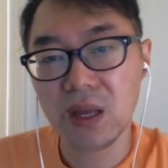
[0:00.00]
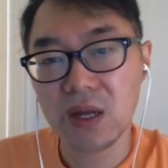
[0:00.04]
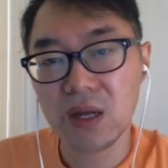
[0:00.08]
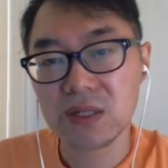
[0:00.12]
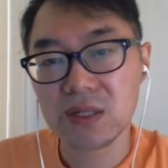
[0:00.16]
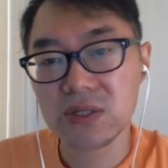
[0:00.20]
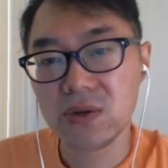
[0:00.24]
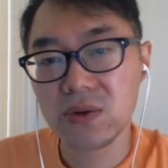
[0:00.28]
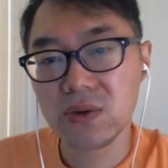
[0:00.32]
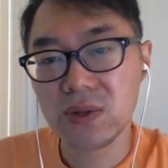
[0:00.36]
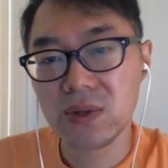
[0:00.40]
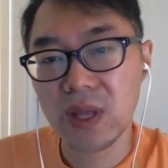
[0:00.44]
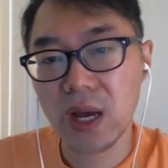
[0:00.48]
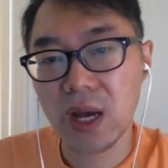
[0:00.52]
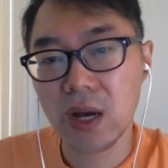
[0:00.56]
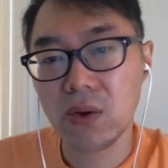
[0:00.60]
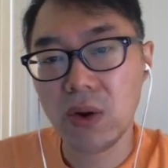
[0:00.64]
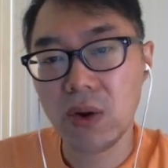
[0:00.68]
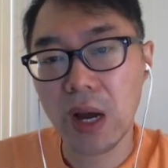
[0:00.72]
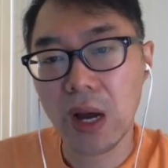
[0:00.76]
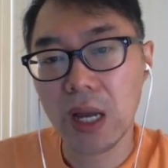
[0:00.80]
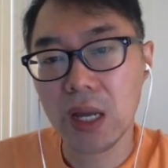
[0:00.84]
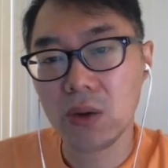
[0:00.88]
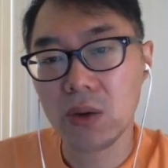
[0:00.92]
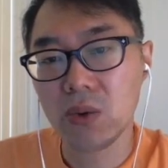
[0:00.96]
So now
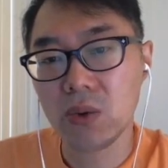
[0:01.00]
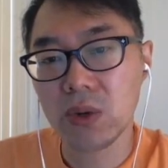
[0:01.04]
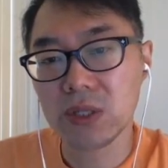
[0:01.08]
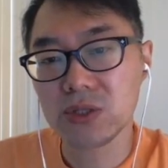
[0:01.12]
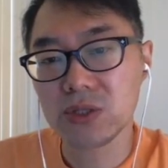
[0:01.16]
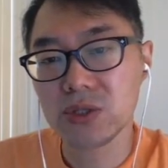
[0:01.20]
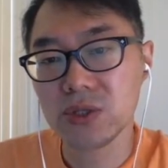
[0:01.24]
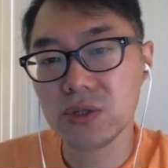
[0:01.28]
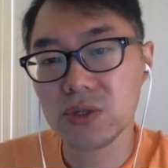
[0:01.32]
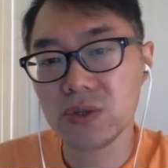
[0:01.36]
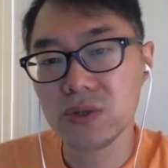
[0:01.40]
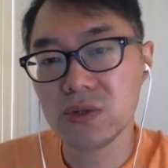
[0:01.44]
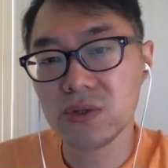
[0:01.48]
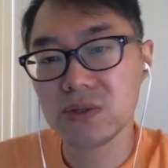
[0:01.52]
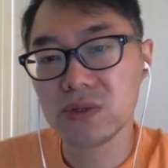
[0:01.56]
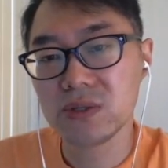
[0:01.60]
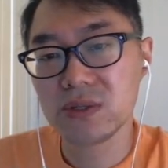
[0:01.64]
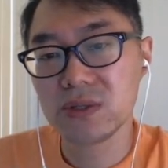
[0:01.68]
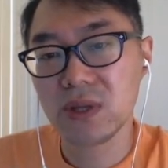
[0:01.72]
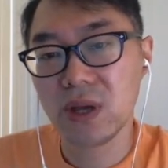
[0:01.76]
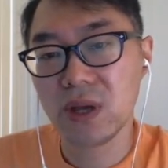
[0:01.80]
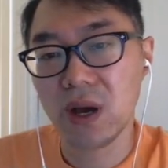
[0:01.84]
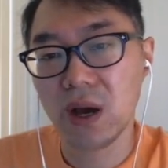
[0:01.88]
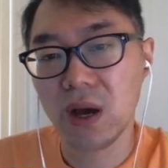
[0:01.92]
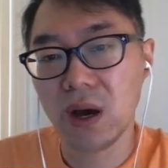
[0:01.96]
I want to use
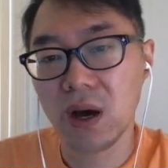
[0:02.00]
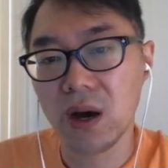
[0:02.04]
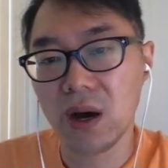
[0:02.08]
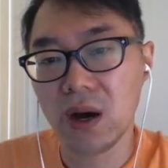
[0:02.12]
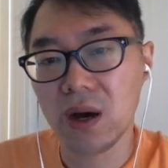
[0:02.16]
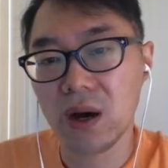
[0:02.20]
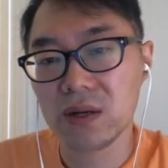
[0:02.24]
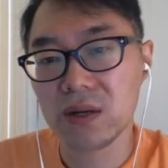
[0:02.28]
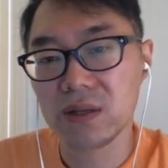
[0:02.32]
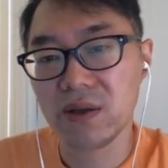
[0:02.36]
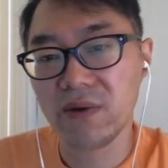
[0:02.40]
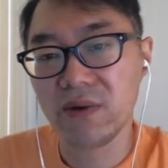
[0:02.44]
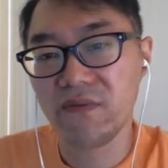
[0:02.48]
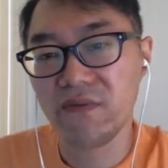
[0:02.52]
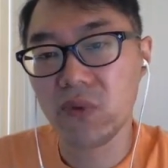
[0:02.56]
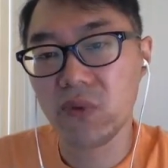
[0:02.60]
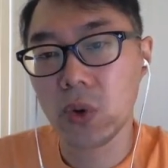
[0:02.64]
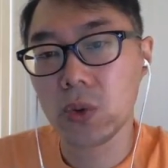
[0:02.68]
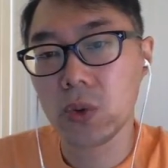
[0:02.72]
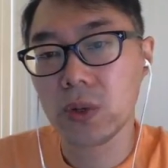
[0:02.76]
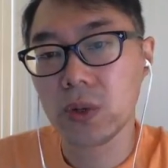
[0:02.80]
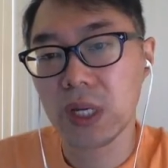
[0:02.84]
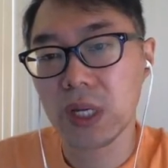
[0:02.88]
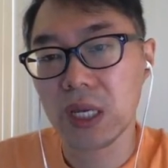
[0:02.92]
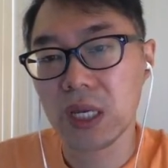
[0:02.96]
the
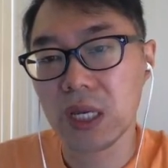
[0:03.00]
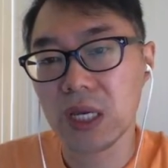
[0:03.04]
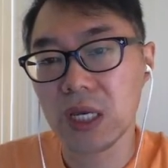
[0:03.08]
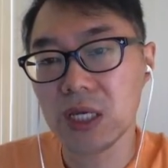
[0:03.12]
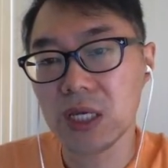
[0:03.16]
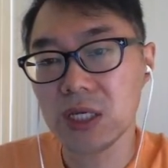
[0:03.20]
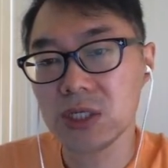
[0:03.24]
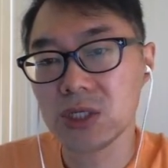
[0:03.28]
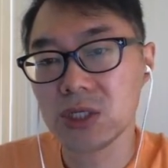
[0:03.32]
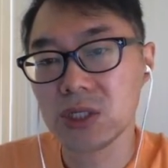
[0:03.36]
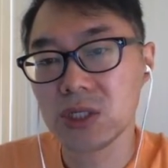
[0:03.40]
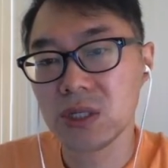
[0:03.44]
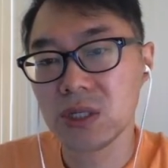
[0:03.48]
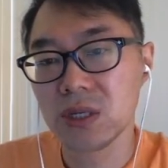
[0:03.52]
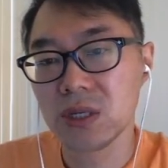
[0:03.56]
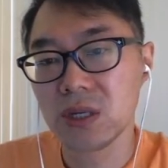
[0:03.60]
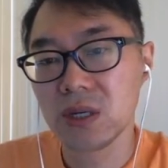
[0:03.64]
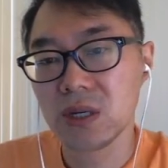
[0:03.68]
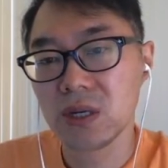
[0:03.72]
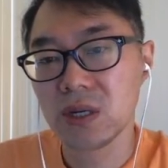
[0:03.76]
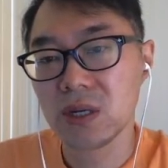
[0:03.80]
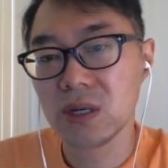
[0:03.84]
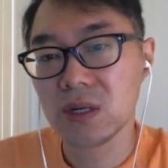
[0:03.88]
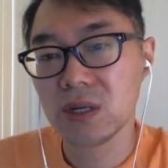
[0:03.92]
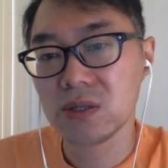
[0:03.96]
for each
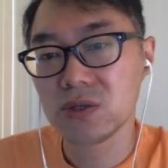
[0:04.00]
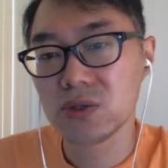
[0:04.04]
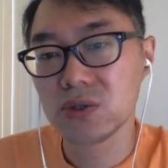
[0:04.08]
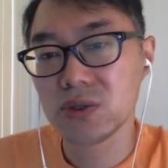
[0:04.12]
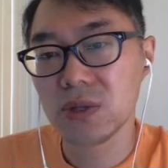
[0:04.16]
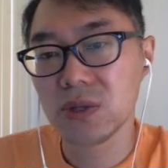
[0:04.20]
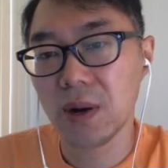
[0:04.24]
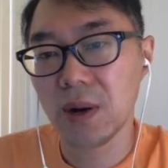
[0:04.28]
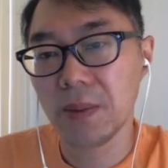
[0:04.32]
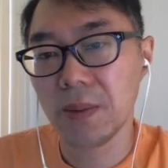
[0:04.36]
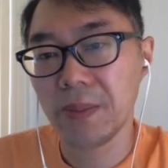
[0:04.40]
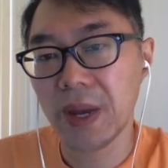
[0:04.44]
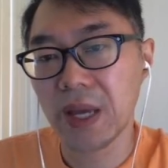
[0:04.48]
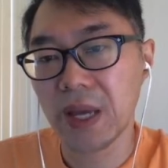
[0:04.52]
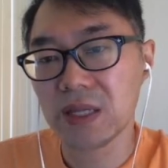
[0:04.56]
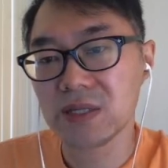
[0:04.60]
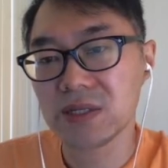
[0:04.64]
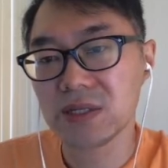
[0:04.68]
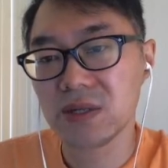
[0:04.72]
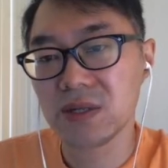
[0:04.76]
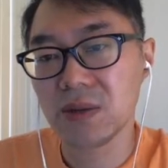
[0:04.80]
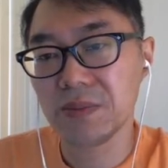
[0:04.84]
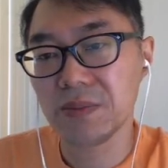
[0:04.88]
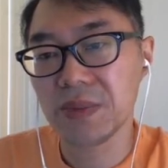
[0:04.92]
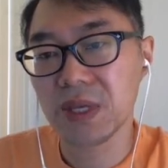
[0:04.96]
to append
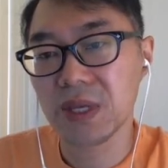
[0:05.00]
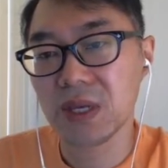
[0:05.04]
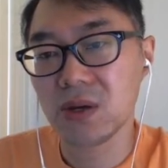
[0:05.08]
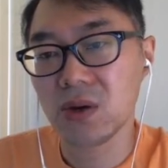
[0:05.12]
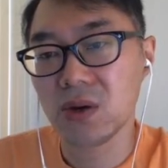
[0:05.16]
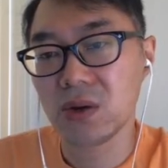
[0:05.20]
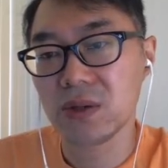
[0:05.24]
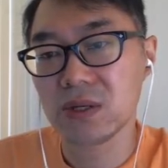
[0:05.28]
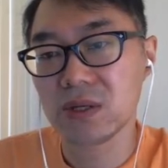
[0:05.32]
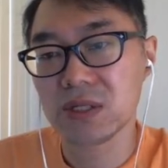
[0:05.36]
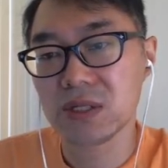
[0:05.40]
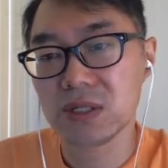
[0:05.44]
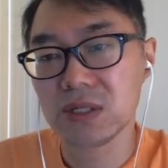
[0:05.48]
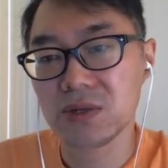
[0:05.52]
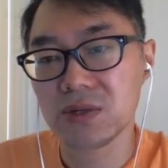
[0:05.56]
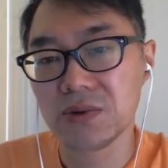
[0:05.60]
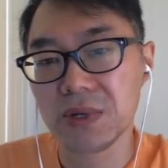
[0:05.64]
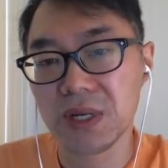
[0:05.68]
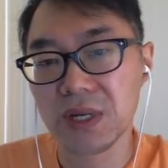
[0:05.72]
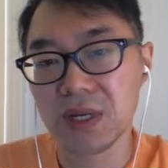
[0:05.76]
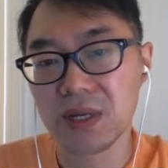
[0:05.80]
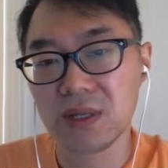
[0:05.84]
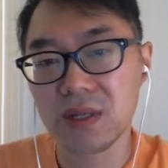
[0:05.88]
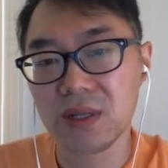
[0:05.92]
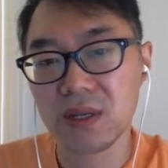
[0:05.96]
something on the
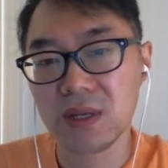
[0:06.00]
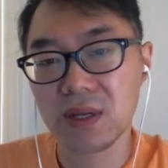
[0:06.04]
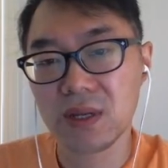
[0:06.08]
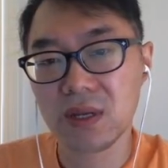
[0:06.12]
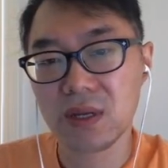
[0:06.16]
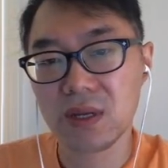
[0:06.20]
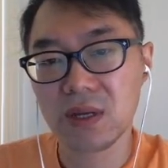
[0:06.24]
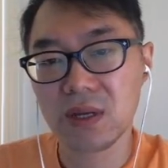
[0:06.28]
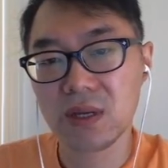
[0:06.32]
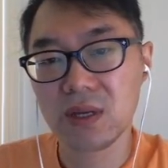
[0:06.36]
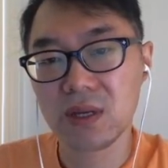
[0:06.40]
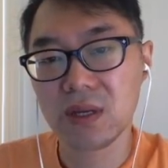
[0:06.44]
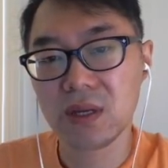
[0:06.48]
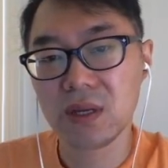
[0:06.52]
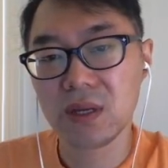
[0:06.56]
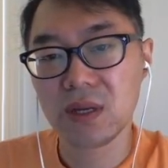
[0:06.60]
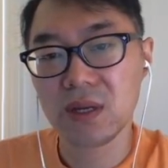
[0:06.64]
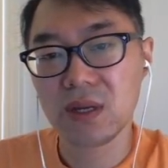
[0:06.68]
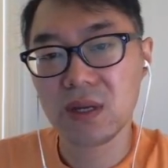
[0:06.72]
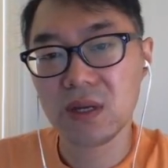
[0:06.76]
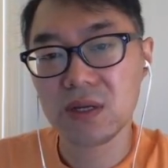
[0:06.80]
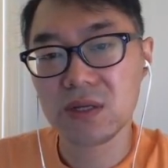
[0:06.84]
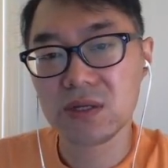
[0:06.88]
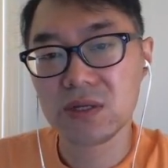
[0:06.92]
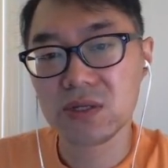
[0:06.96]
screen.
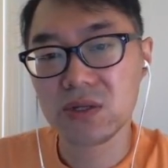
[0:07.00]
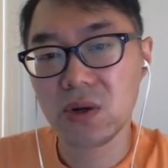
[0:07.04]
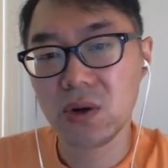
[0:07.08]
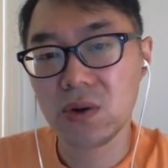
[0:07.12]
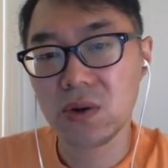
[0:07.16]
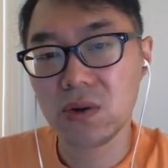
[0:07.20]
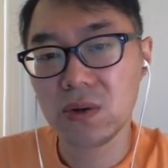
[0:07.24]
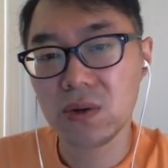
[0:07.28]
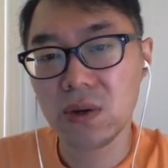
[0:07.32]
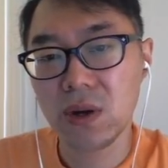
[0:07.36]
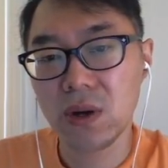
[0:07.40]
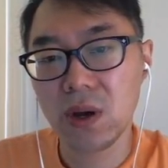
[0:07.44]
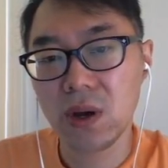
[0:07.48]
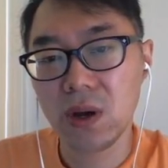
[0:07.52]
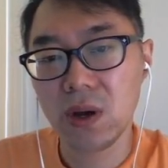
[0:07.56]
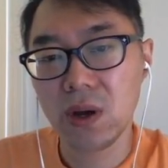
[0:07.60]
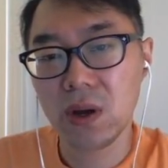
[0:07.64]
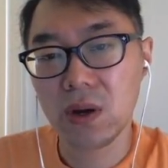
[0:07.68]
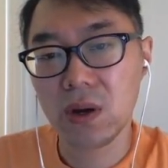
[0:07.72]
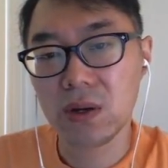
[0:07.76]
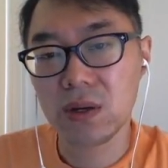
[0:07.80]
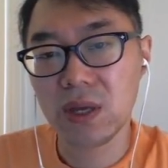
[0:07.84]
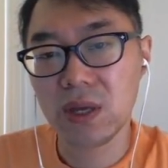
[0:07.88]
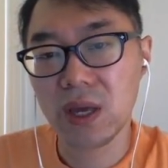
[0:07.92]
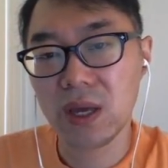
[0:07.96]
So
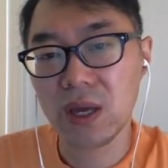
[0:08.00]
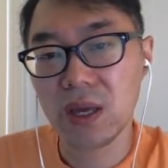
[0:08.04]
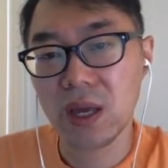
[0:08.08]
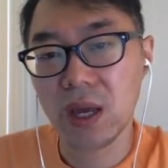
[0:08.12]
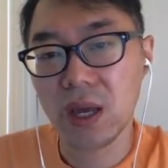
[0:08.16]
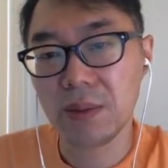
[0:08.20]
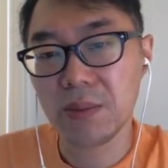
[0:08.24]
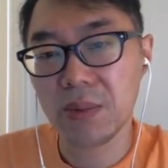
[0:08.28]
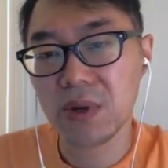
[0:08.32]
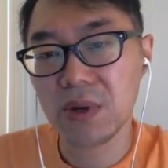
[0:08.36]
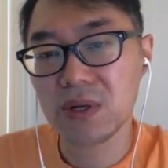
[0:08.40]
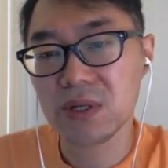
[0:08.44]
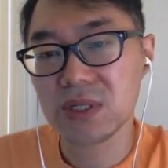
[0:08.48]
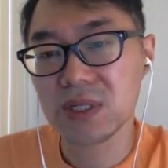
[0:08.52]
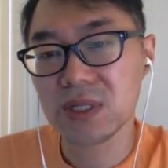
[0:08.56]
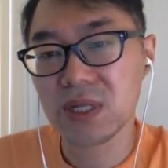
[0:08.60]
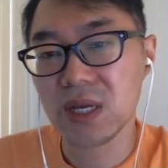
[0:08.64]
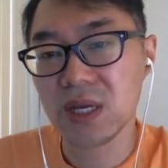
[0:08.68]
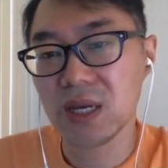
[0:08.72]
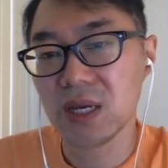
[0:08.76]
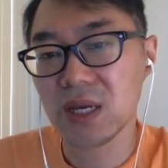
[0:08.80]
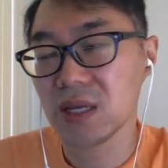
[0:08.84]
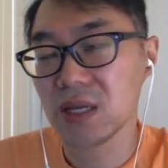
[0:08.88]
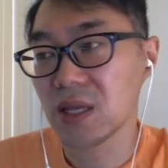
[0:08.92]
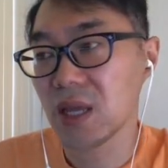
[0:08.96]
okay, I'm gonna
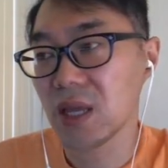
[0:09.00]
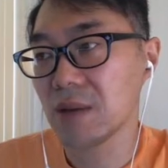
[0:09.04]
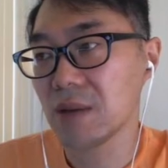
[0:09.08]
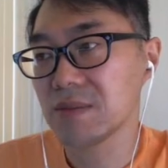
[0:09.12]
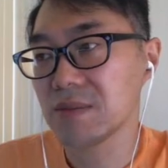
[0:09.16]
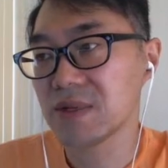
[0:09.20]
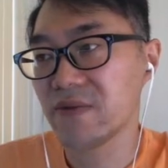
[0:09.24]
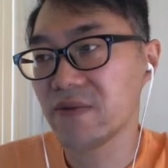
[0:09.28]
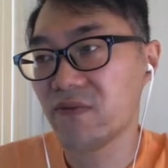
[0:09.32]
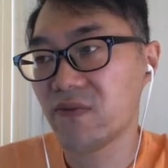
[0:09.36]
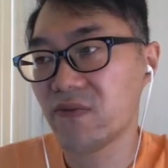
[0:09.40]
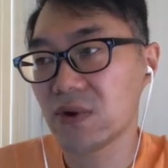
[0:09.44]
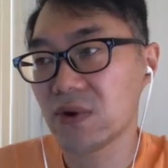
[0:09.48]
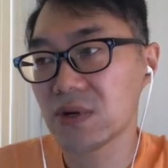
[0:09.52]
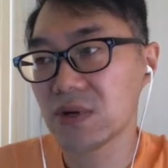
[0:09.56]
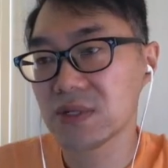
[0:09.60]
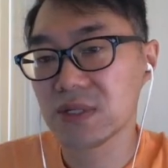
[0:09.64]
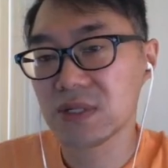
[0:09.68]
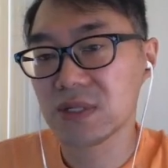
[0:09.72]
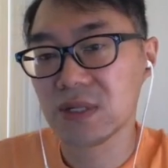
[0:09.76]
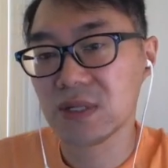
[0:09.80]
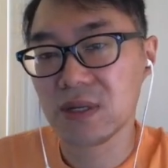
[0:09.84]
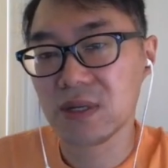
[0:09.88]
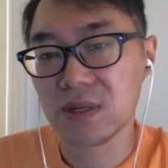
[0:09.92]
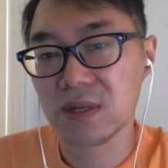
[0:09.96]
say names
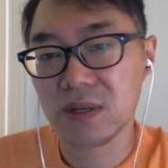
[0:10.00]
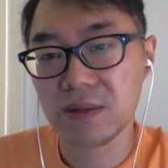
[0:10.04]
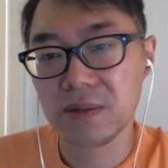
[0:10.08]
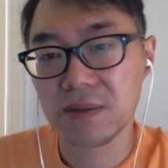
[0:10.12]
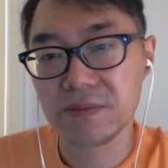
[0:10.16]
first.